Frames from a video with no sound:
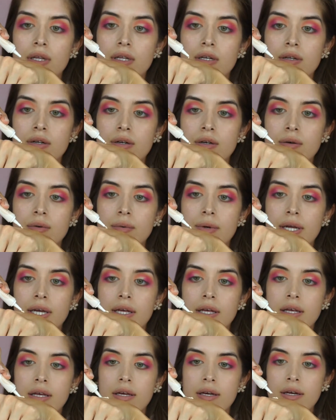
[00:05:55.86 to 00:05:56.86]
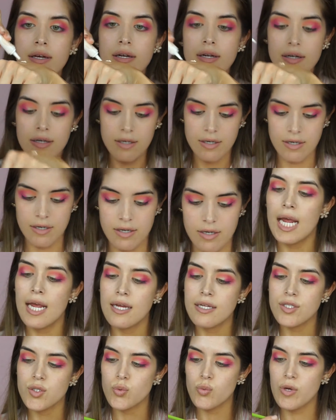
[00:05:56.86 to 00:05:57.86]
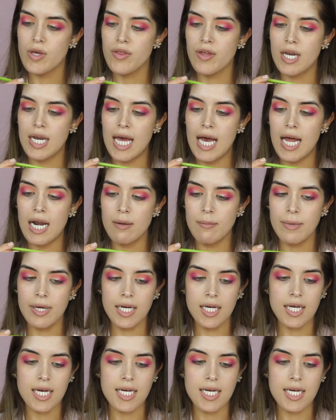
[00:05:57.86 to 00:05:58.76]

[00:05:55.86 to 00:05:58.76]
a little right here. And with an Alamar